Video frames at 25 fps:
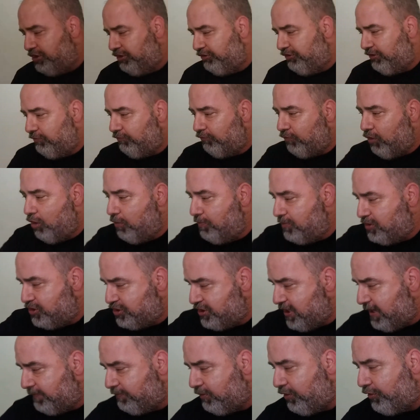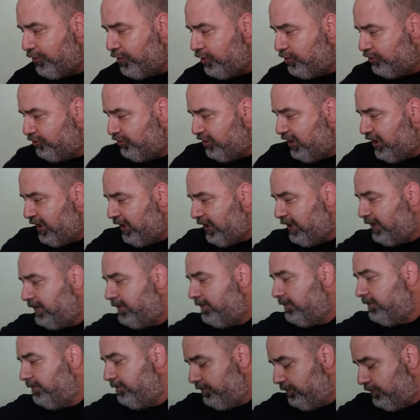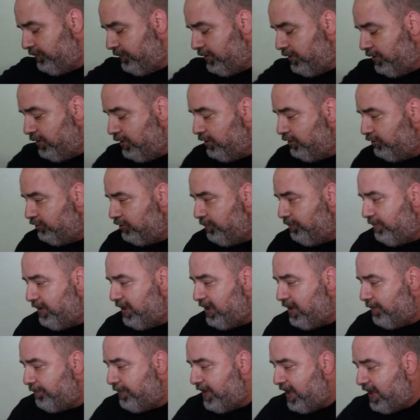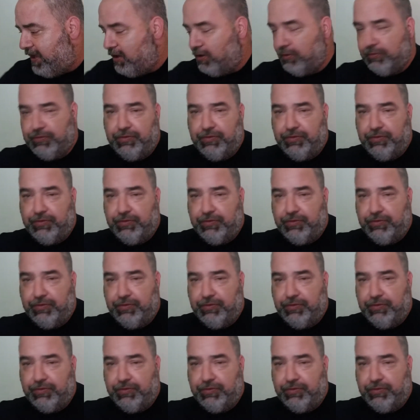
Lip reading: Romans chapter 13, to be upheld?